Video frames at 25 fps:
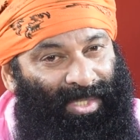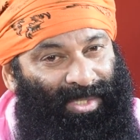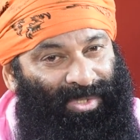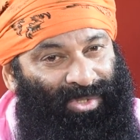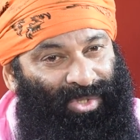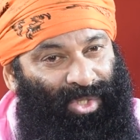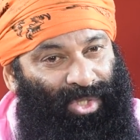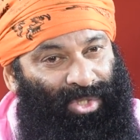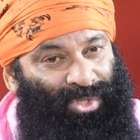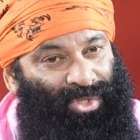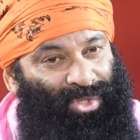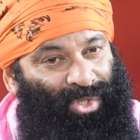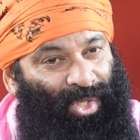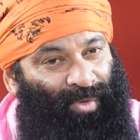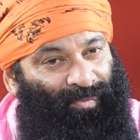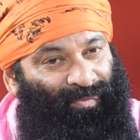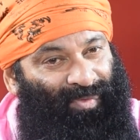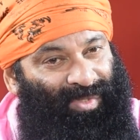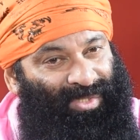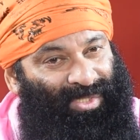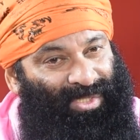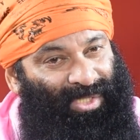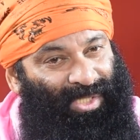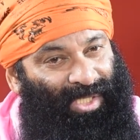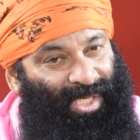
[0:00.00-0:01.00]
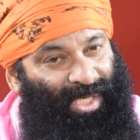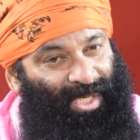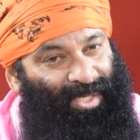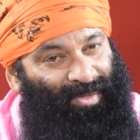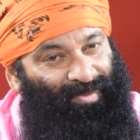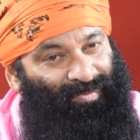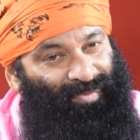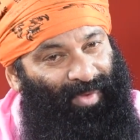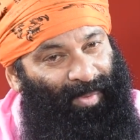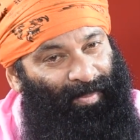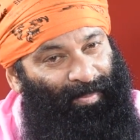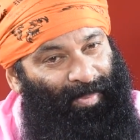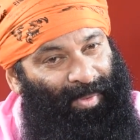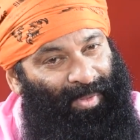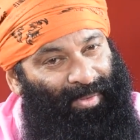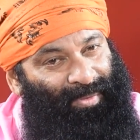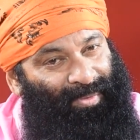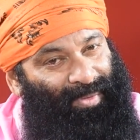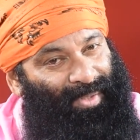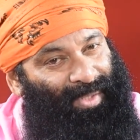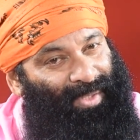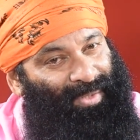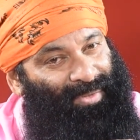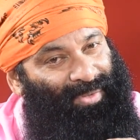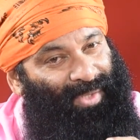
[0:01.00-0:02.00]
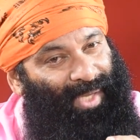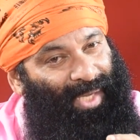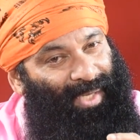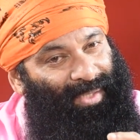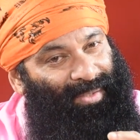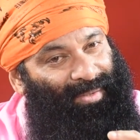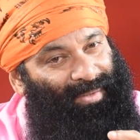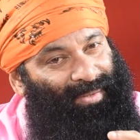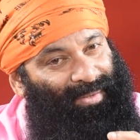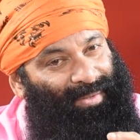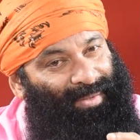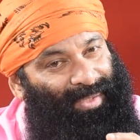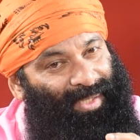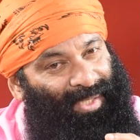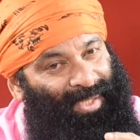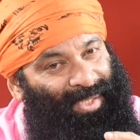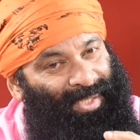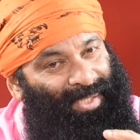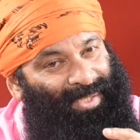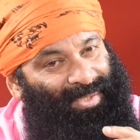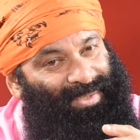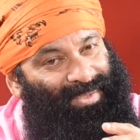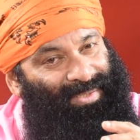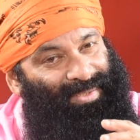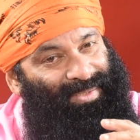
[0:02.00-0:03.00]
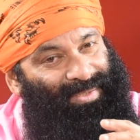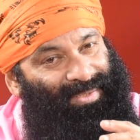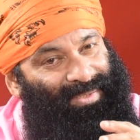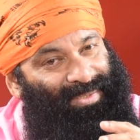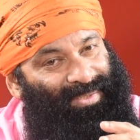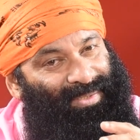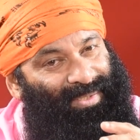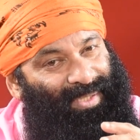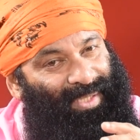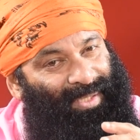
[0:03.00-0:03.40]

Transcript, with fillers: The sophisticated weaponry that is